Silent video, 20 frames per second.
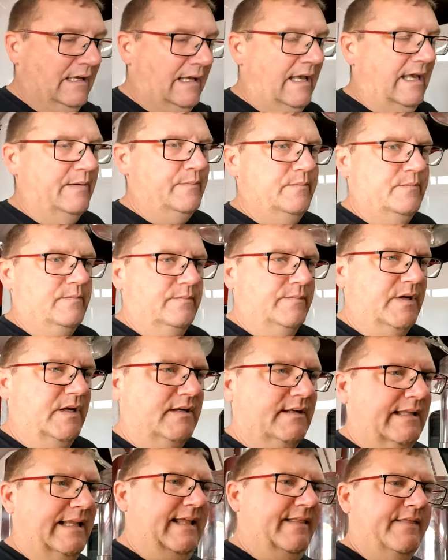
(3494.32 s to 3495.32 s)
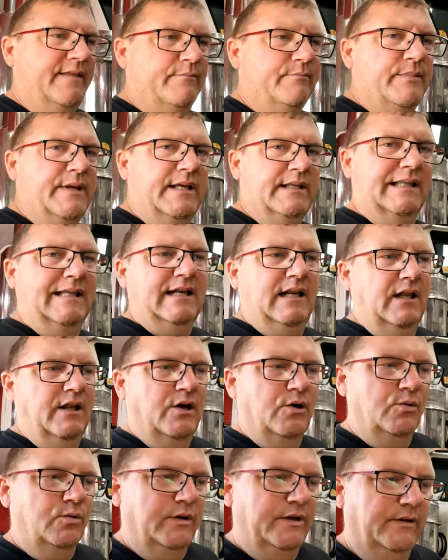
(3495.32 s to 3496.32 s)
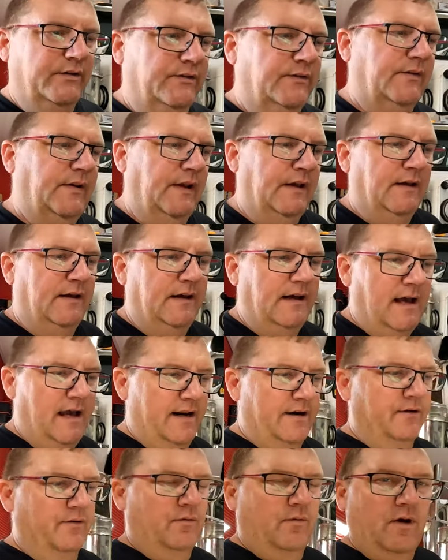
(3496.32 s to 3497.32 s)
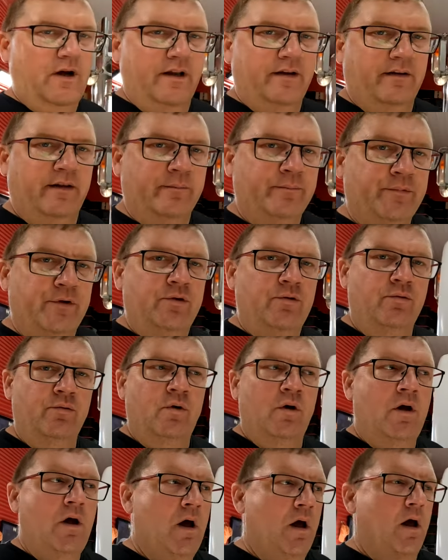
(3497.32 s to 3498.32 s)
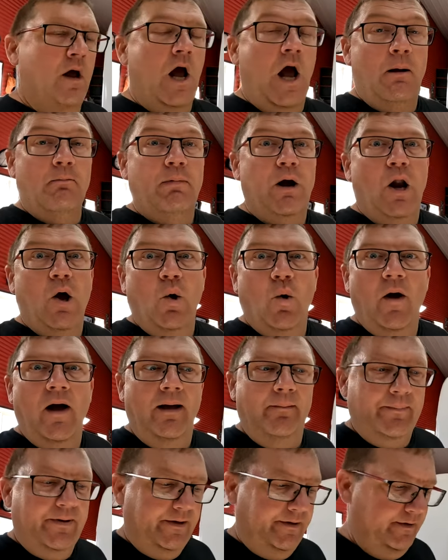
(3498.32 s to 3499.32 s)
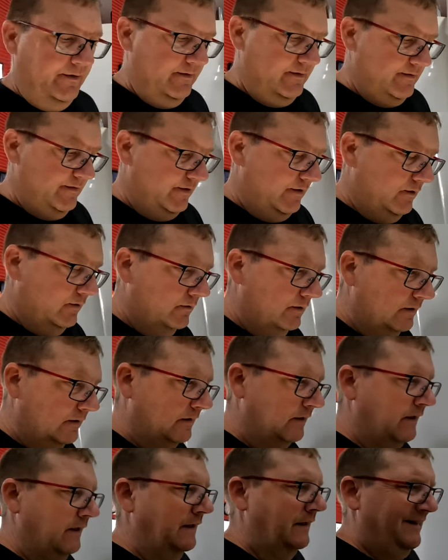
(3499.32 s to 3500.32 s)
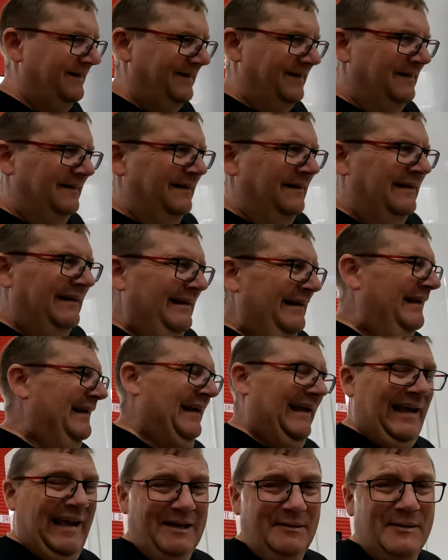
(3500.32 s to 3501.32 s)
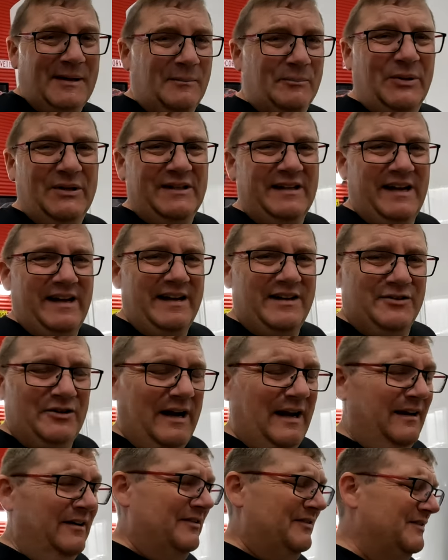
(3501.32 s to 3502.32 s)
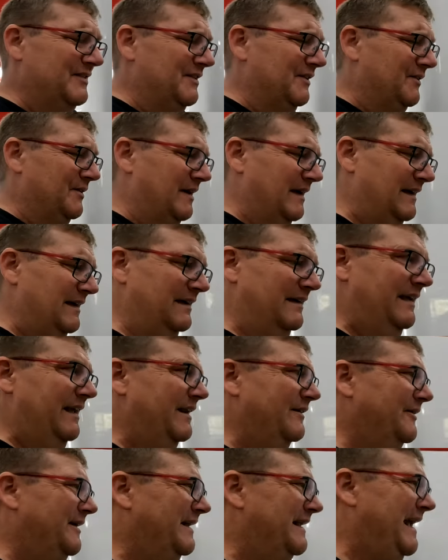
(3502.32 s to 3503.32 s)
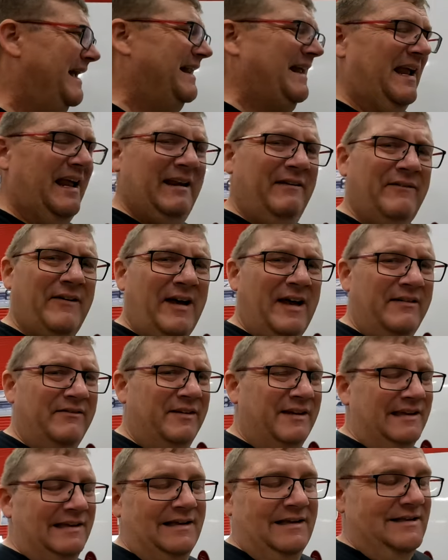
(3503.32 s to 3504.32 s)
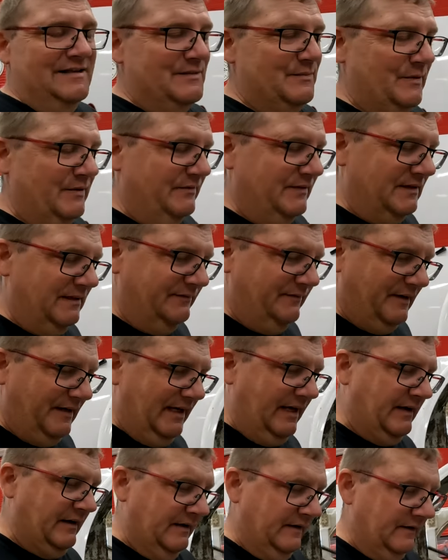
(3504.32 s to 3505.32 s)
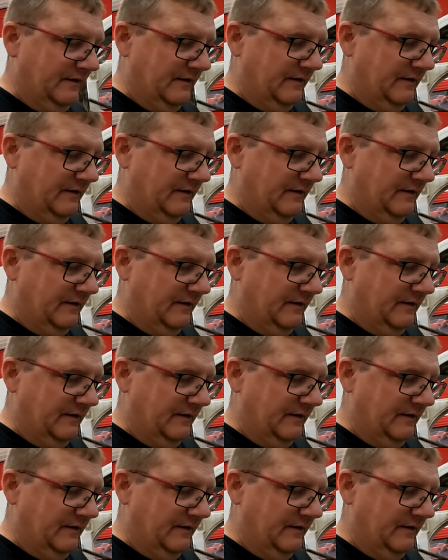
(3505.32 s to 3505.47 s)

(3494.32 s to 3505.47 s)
I'm gonna let them be a little low because I don't want them to blow up. So and I'm not pulling any trailers, so you know what, 80, 85, it's perfectly fine.